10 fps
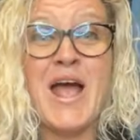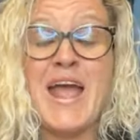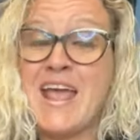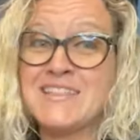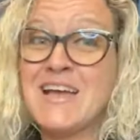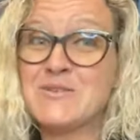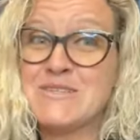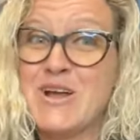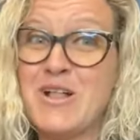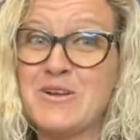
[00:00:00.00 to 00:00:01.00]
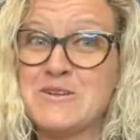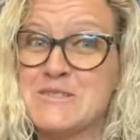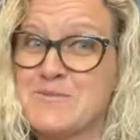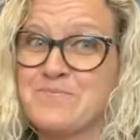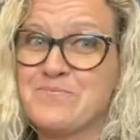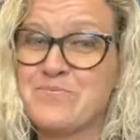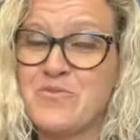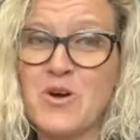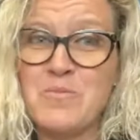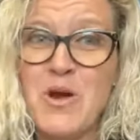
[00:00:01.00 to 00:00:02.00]
eight thousand dollars.
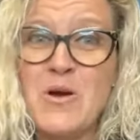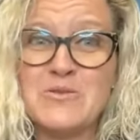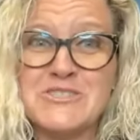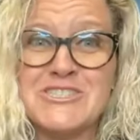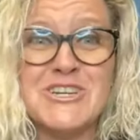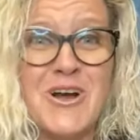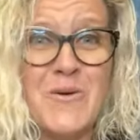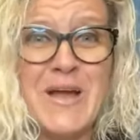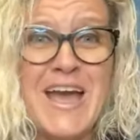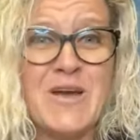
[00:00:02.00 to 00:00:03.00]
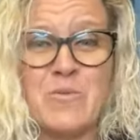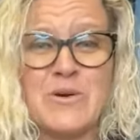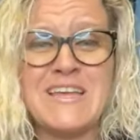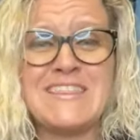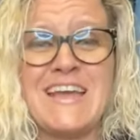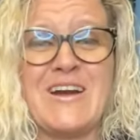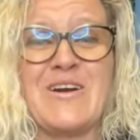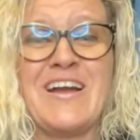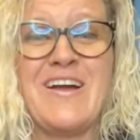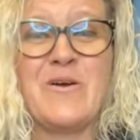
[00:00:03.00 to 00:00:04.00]
For a brooch. Okay, we'll get
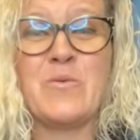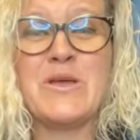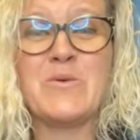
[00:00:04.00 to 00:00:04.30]
there. We